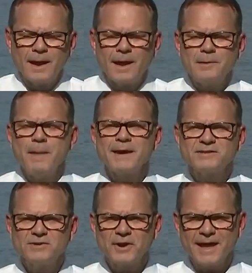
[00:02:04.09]
And
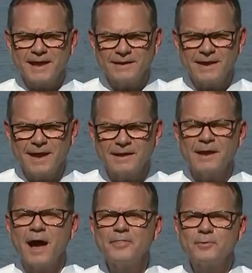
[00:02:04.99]
Manasota 88
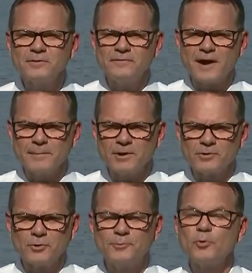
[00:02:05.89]
and other environmental
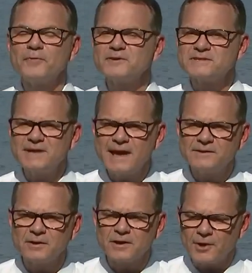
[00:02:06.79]
groups want the
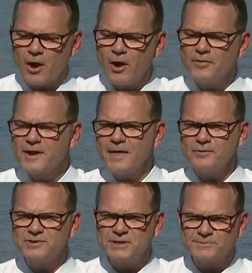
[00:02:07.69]
state to look at all the
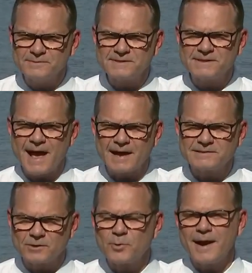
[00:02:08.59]
other gypsum
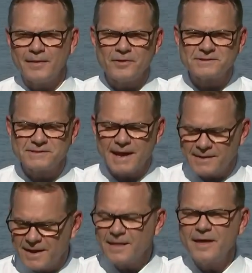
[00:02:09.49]
stacks around the
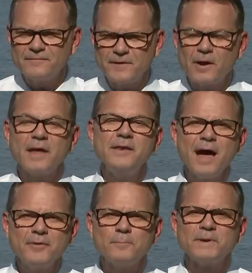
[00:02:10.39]
state. They fear
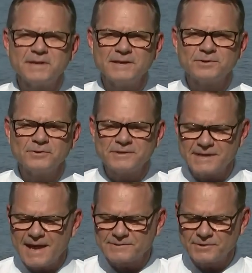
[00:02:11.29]
another potential
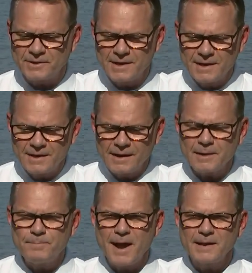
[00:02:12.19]
disaster
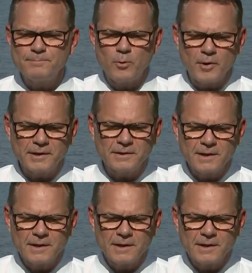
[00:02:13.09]
like Piney Point